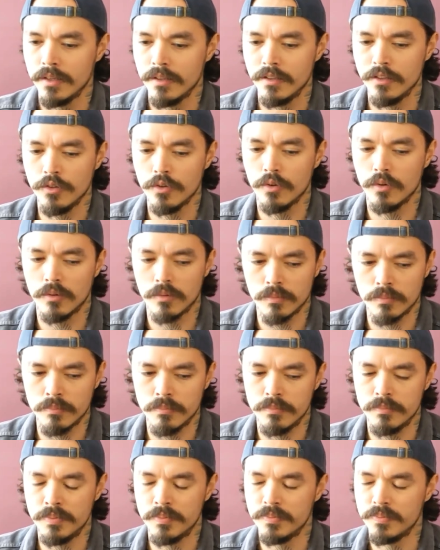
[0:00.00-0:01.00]
you know,
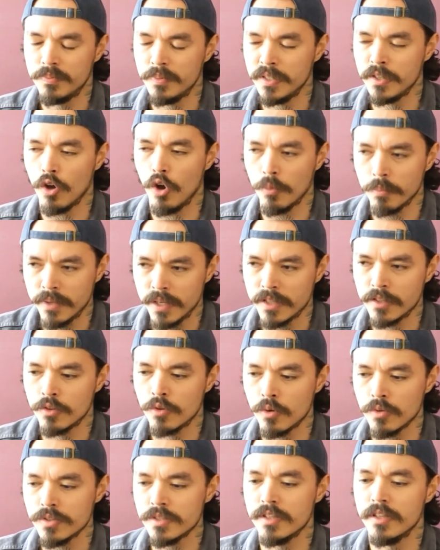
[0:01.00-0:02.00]
being updated
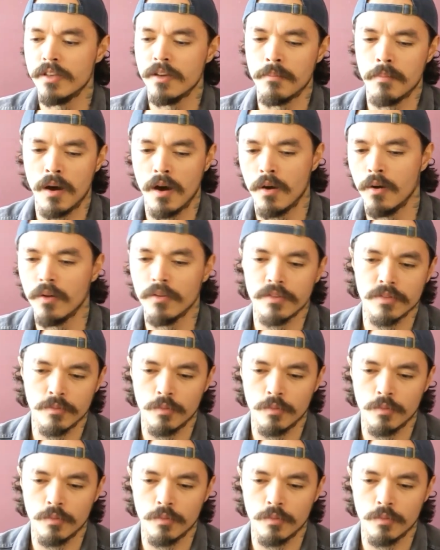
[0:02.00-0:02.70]
constantly about